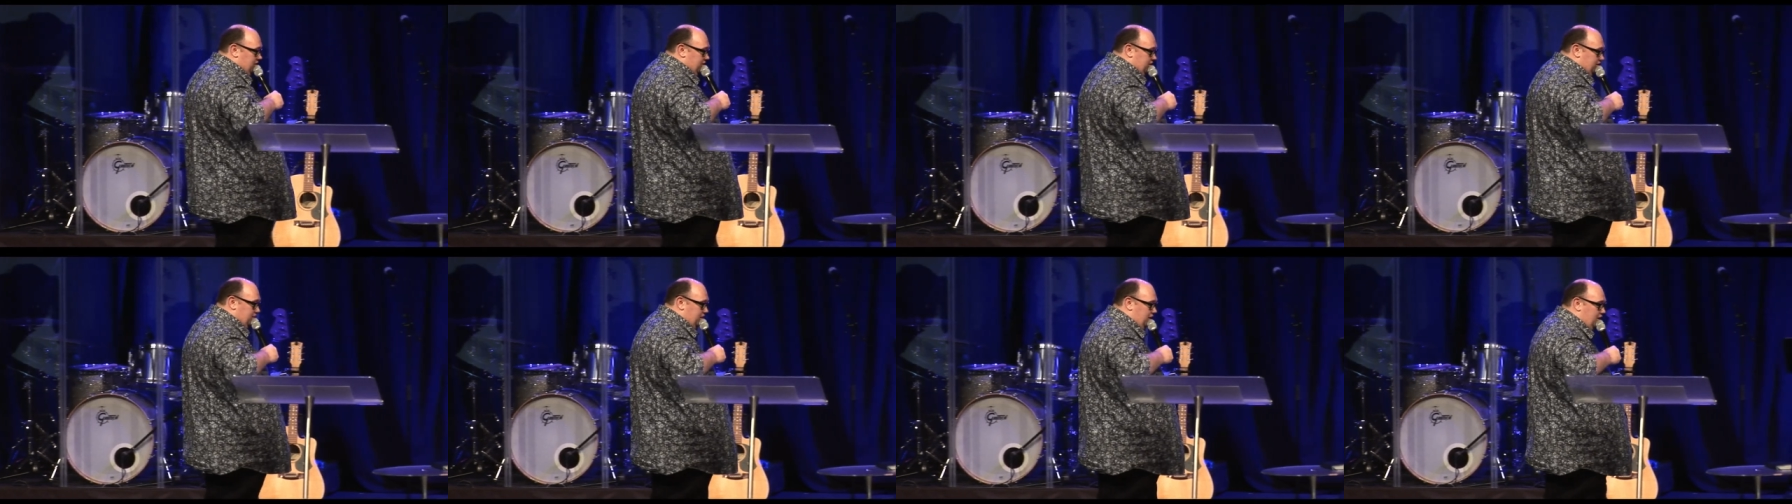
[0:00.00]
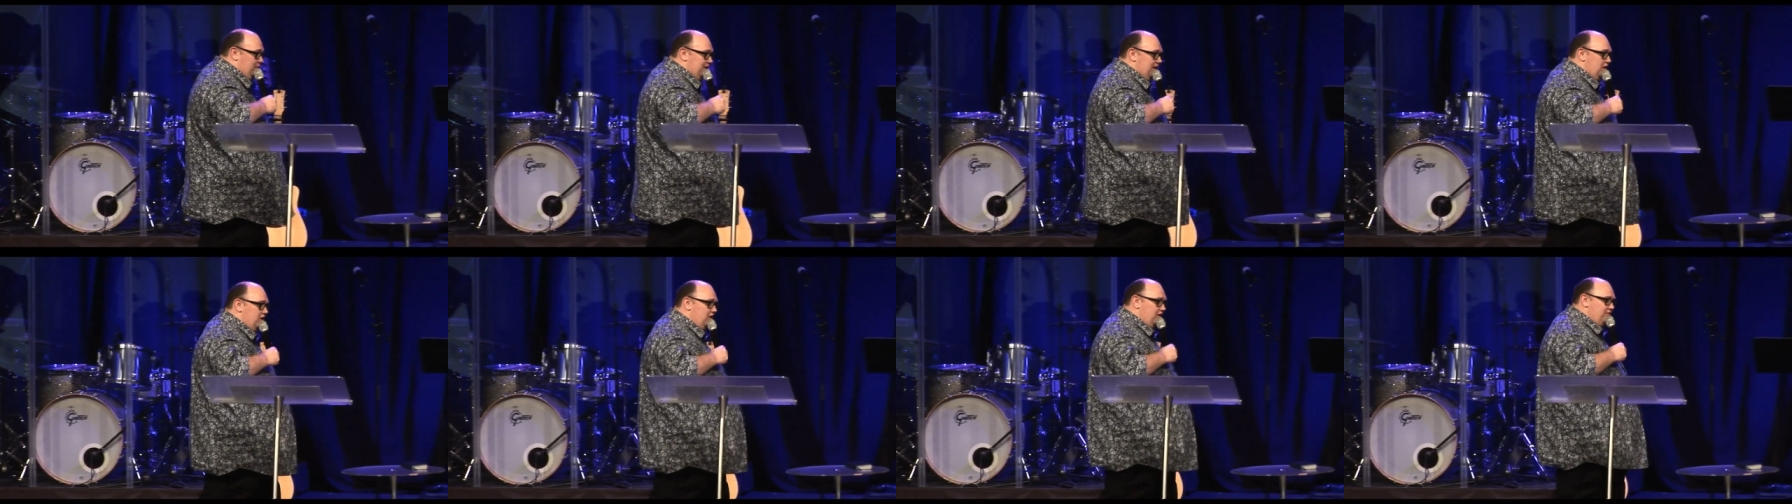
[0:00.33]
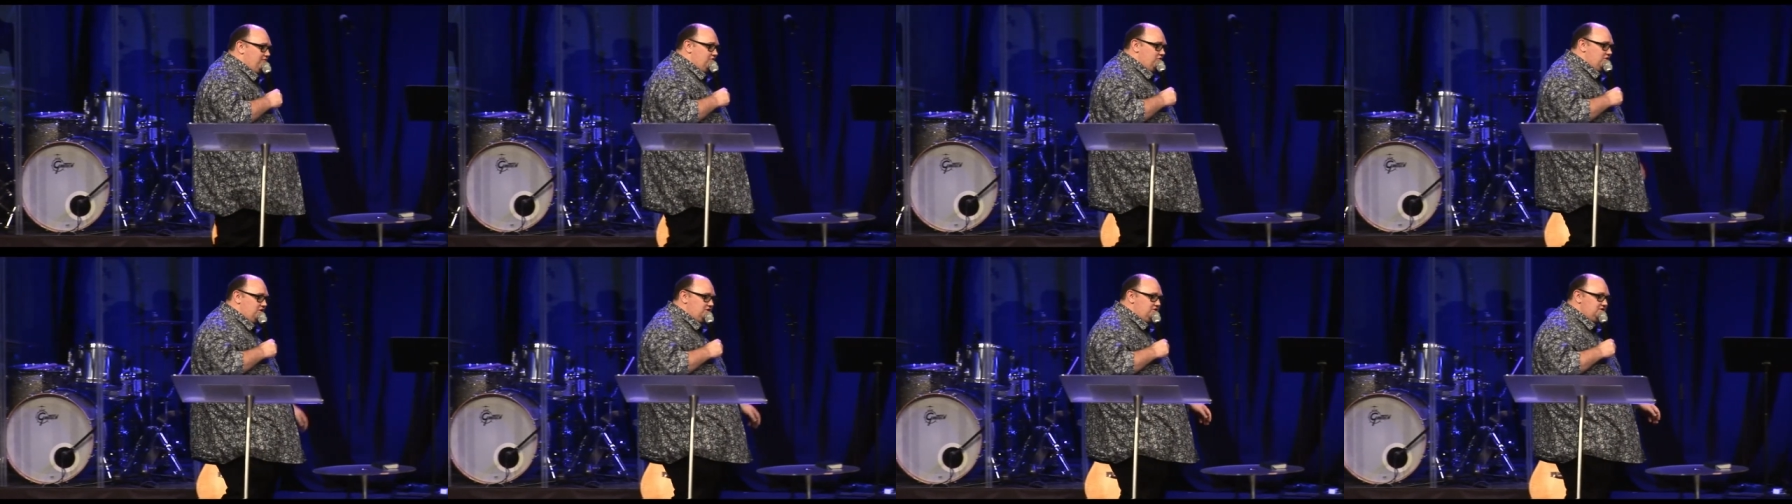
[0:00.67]
And I went
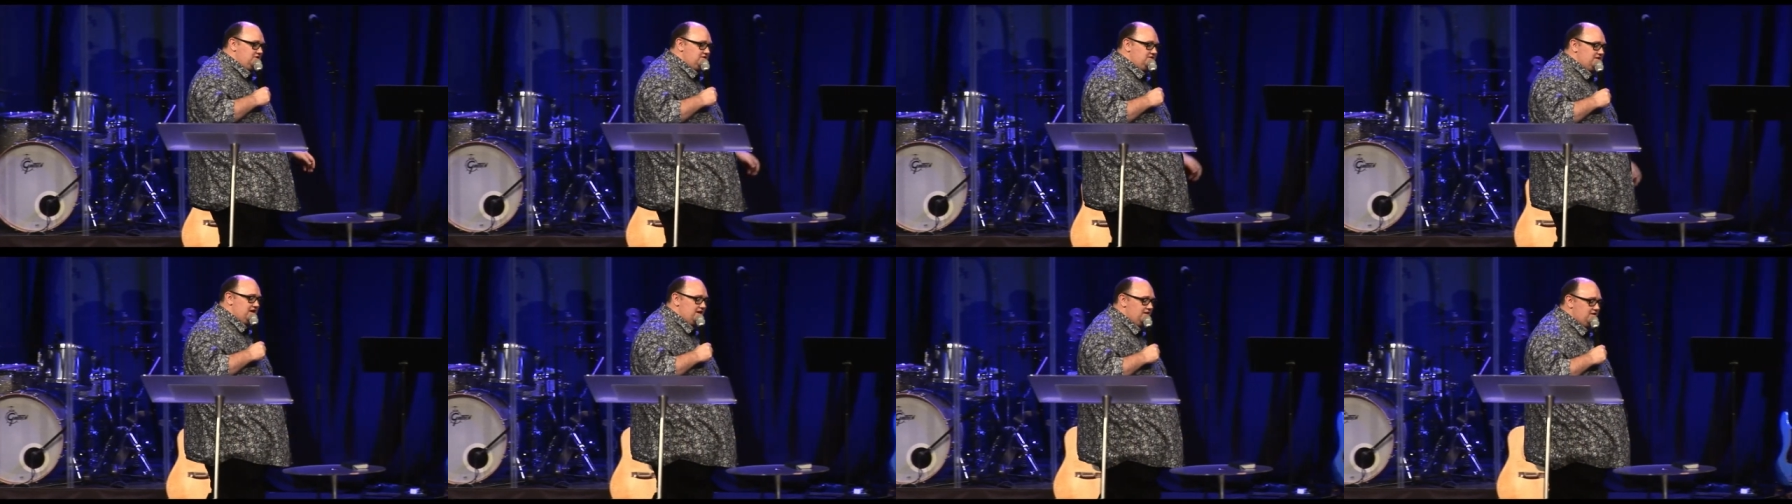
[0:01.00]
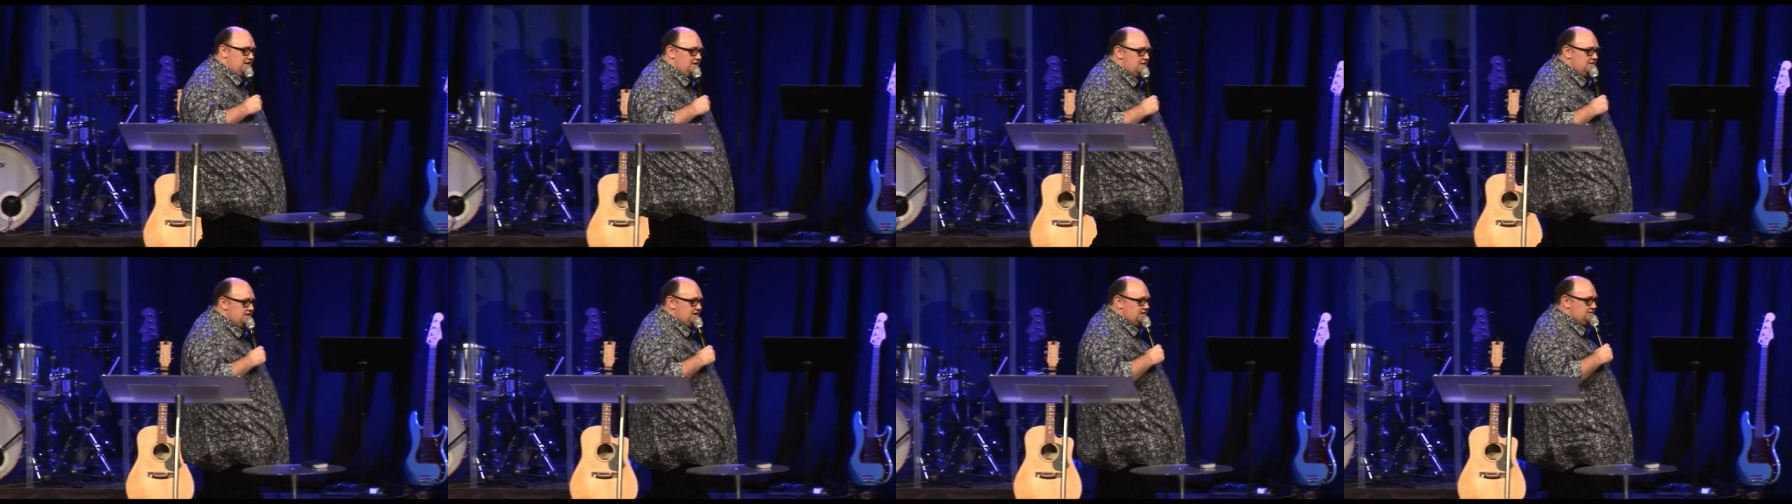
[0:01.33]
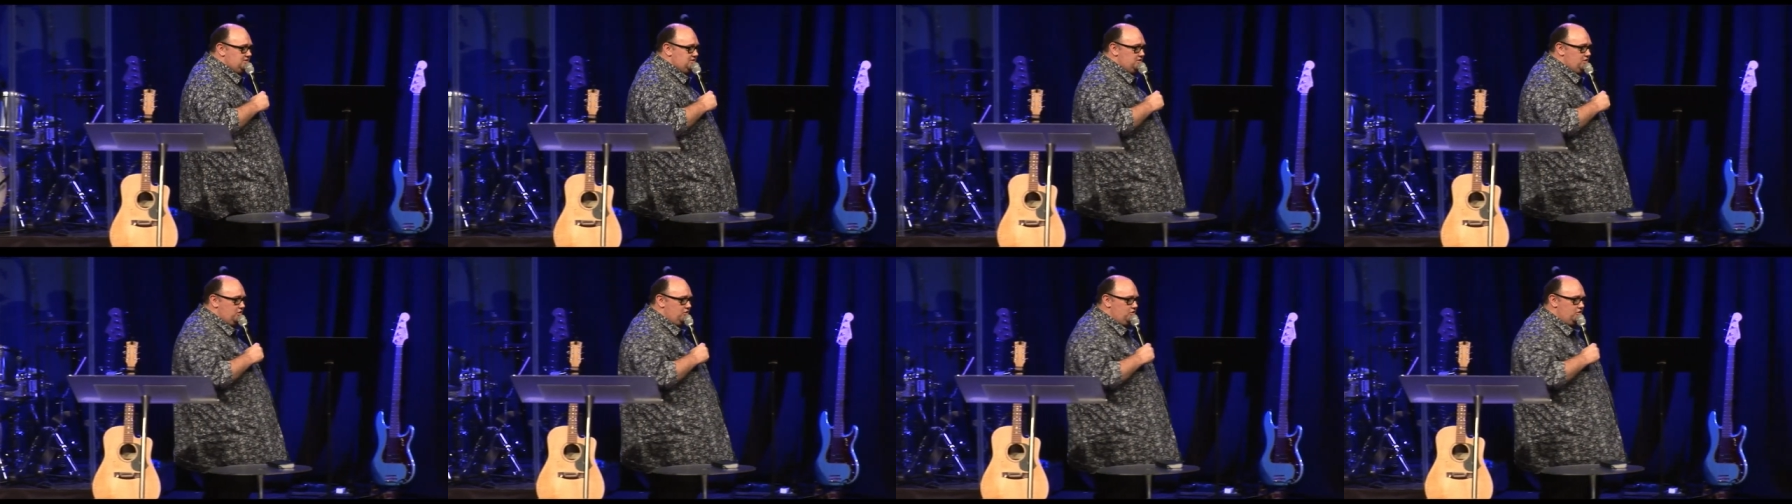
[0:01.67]
over and I just sat down next
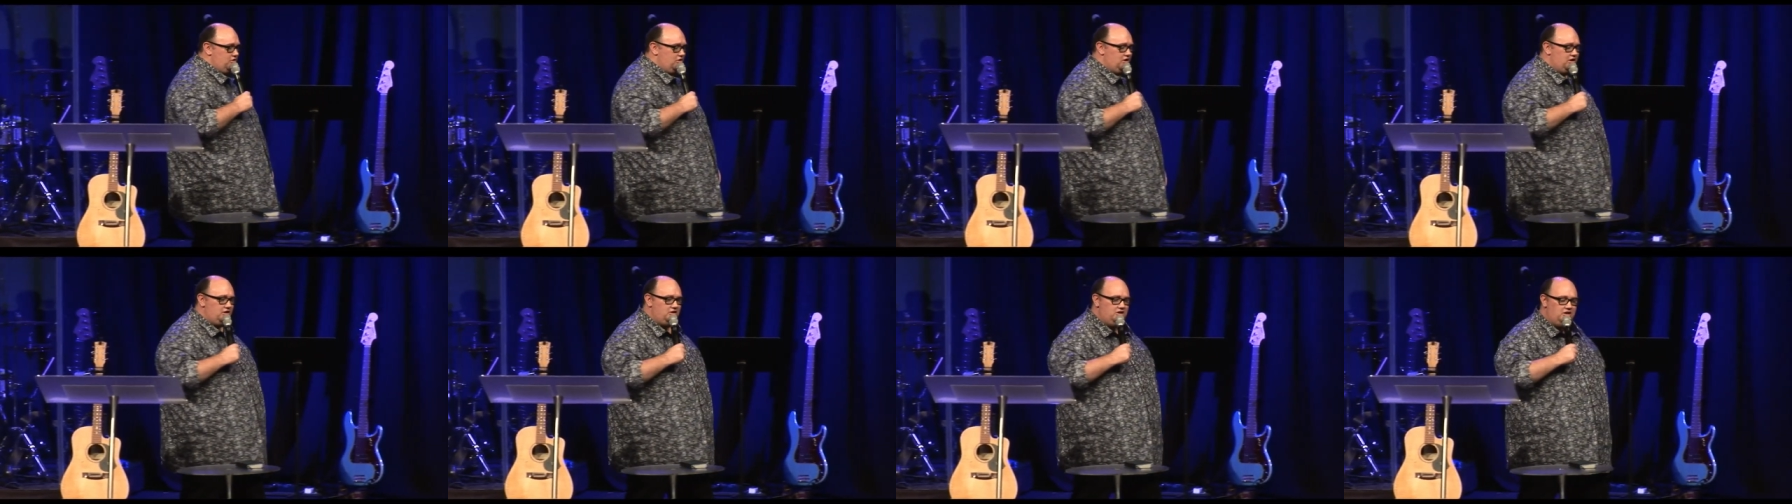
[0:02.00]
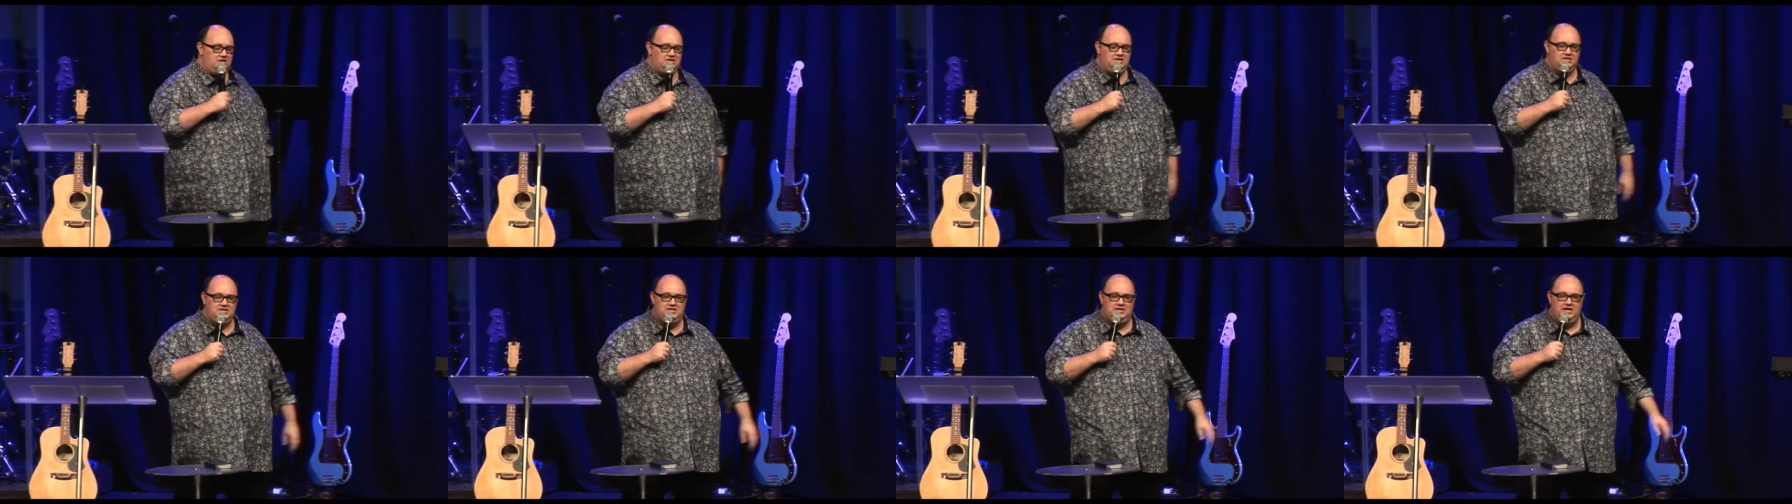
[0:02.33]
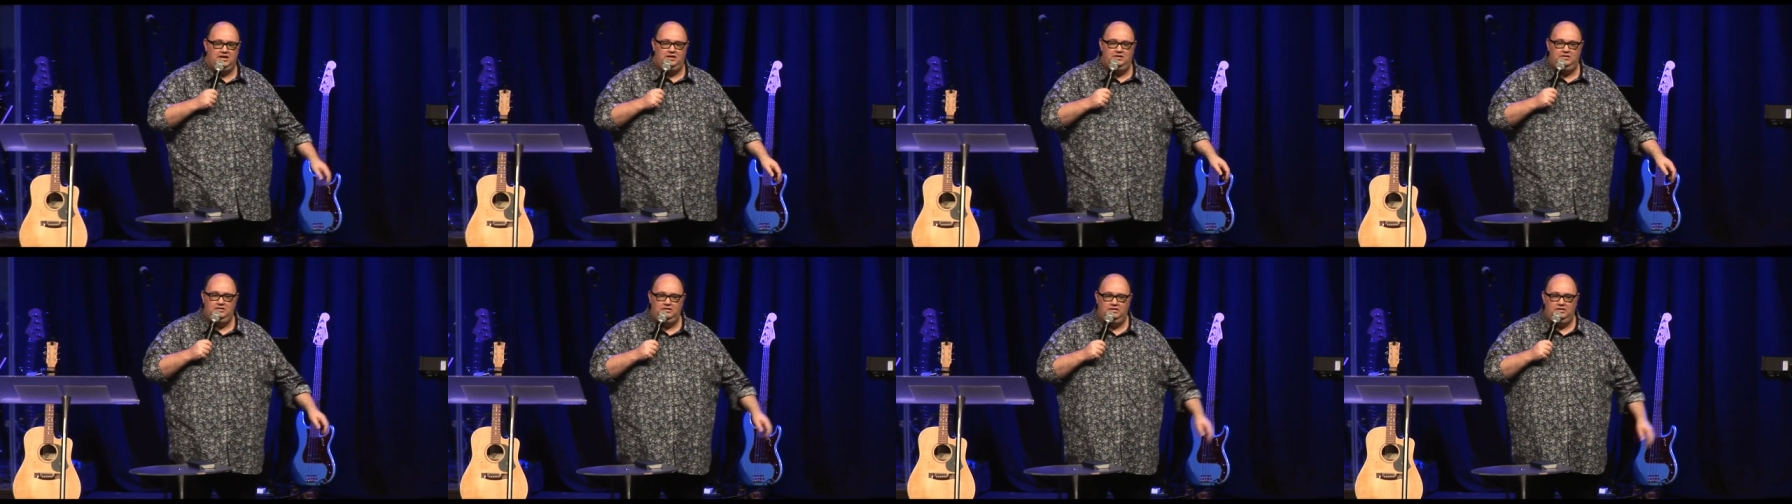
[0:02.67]
to her and I, and I just said,